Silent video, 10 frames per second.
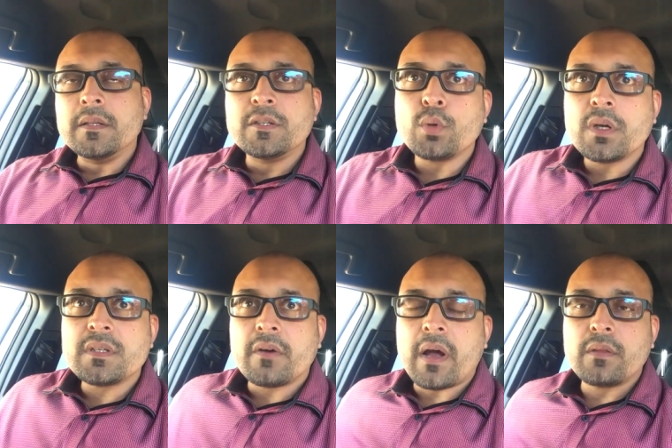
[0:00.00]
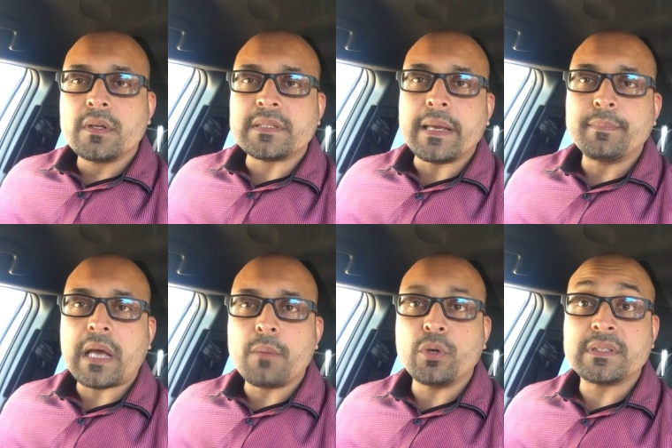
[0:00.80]
This was around the same
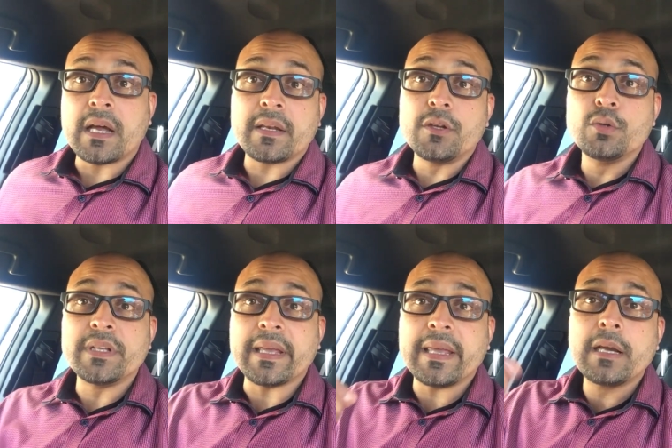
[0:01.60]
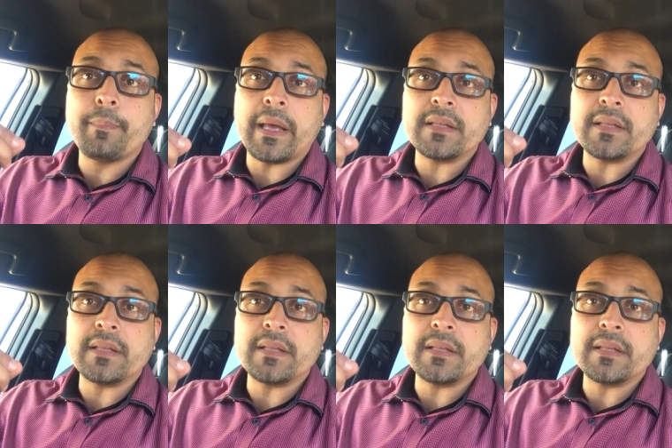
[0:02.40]
time we started using ink